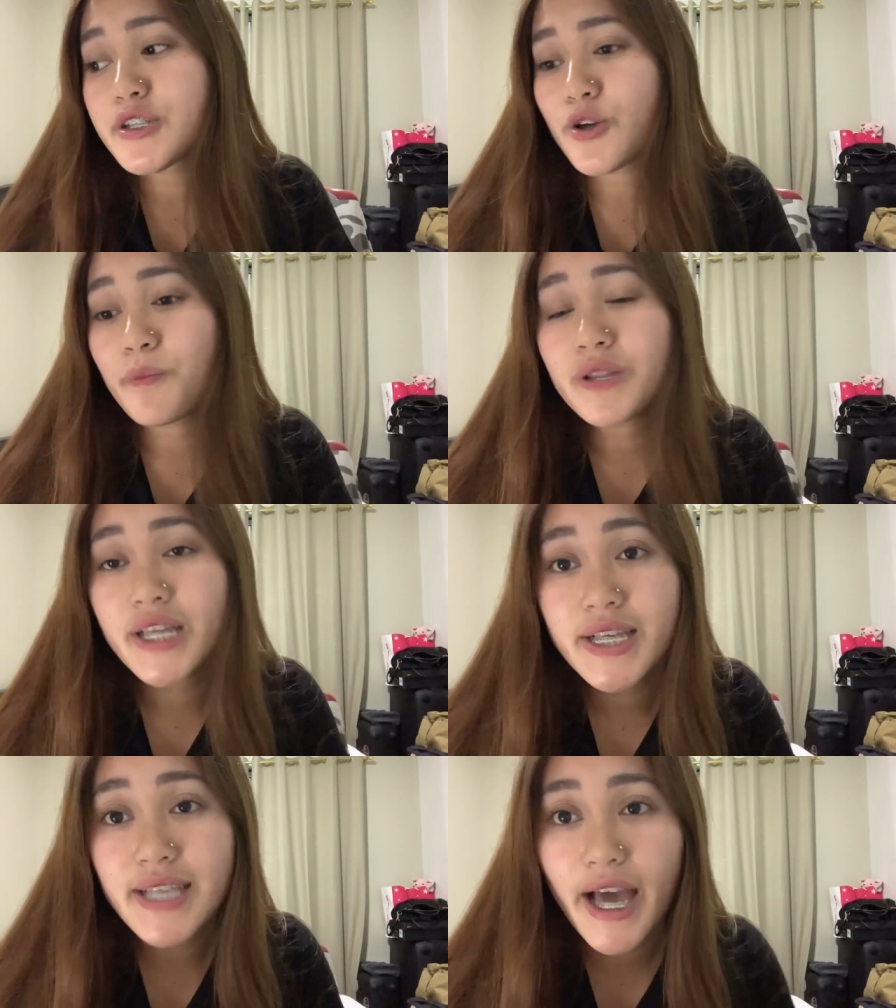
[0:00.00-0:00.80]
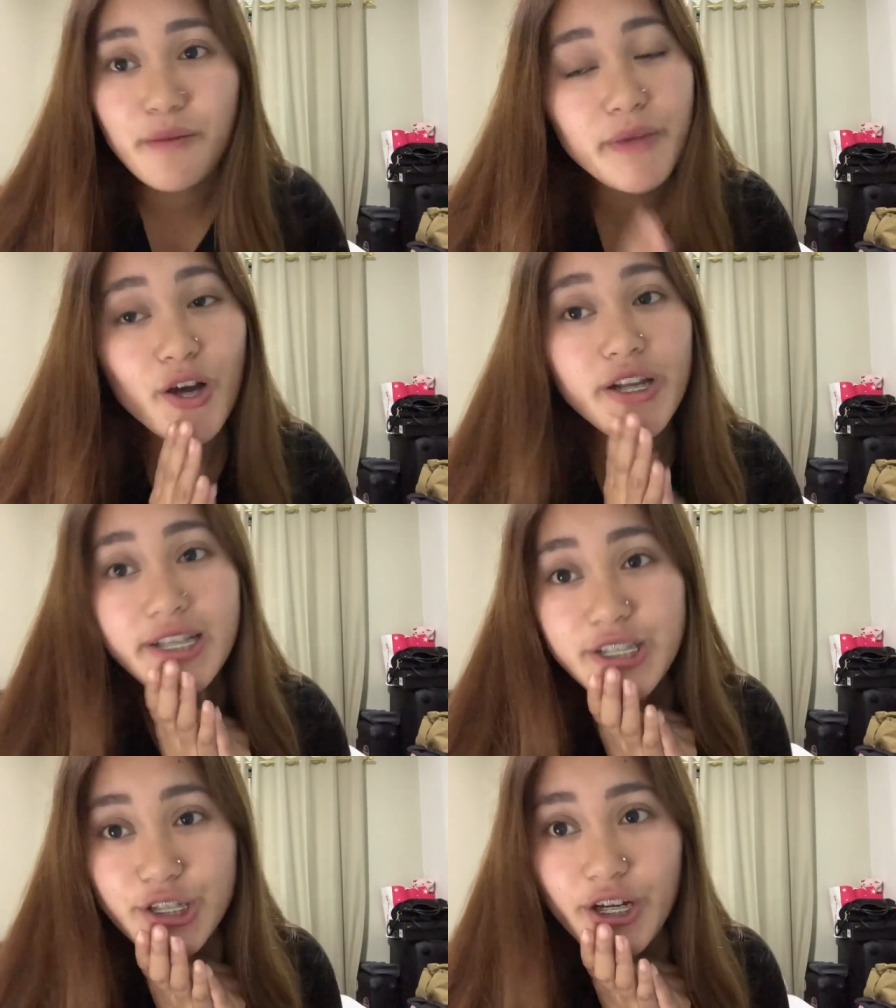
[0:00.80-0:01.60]
So please add me on
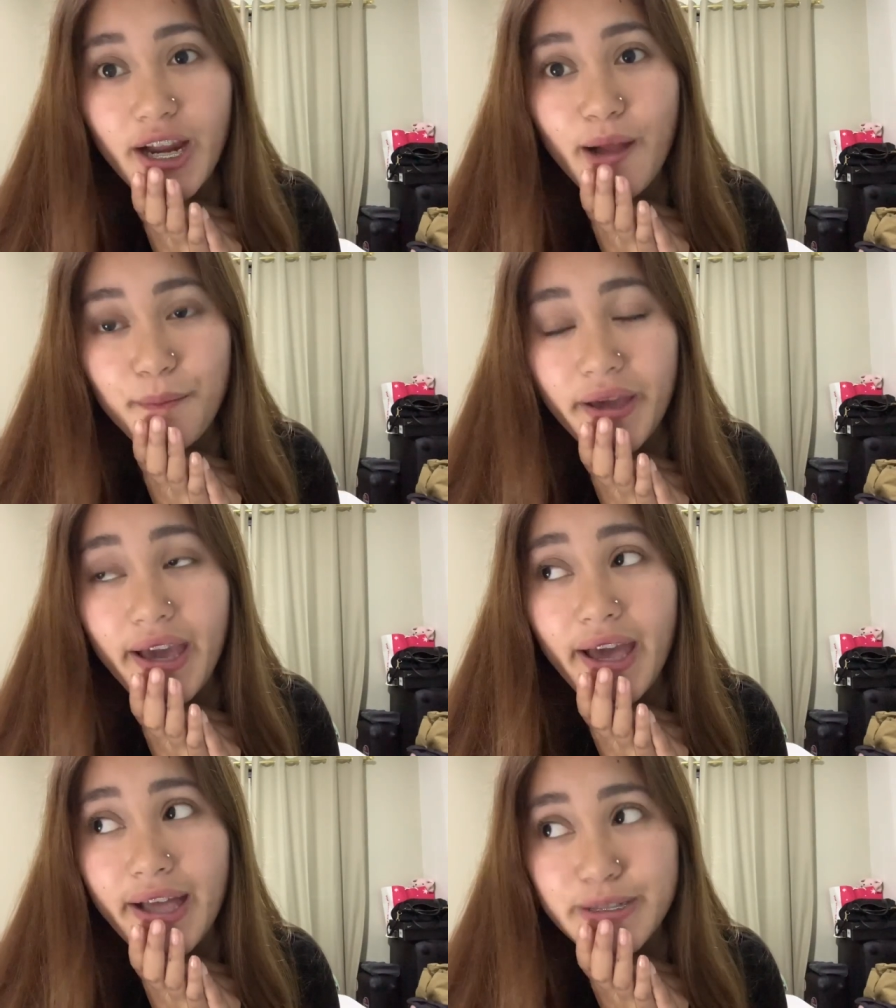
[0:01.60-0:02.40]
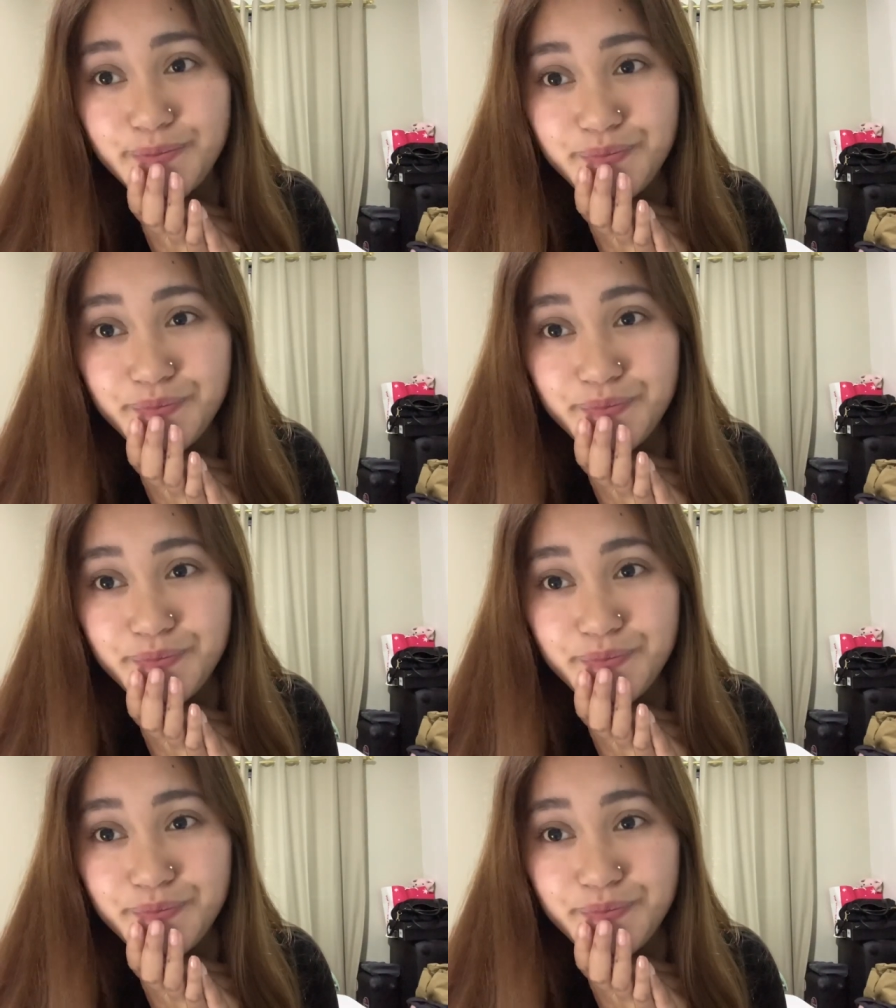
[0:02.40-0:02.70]
Instagram, and